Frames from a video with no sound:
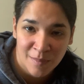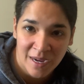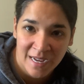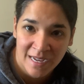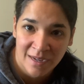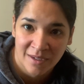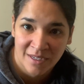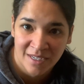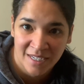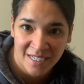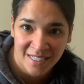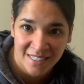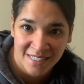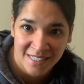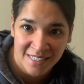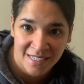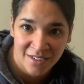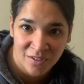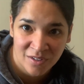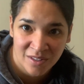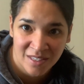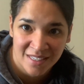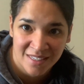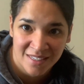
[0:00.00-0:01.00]
I'm gonna
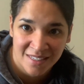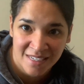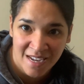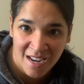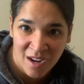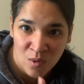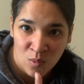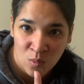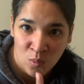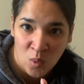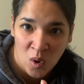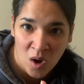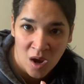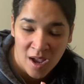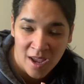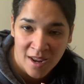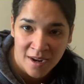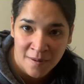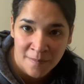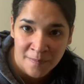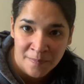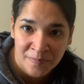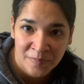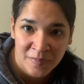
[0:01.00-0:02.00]
consider this day
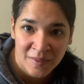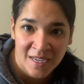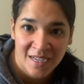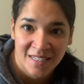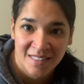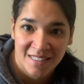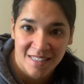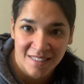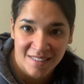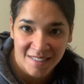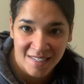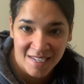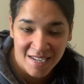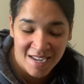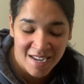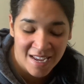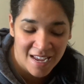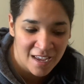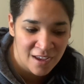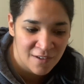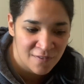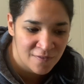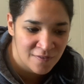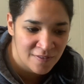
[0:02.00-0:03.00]
one to see
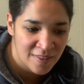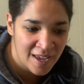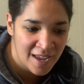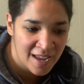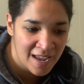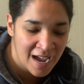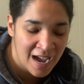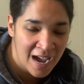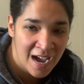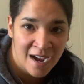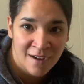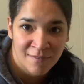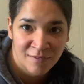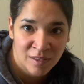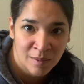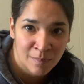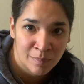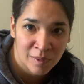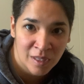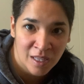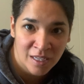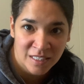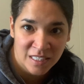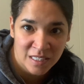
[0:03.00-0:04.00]
if they have the
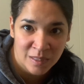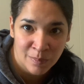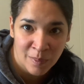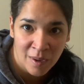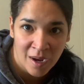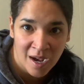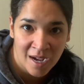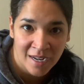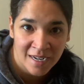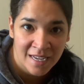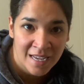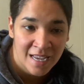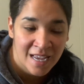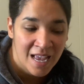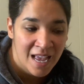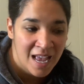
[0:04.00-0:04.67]
blood spot,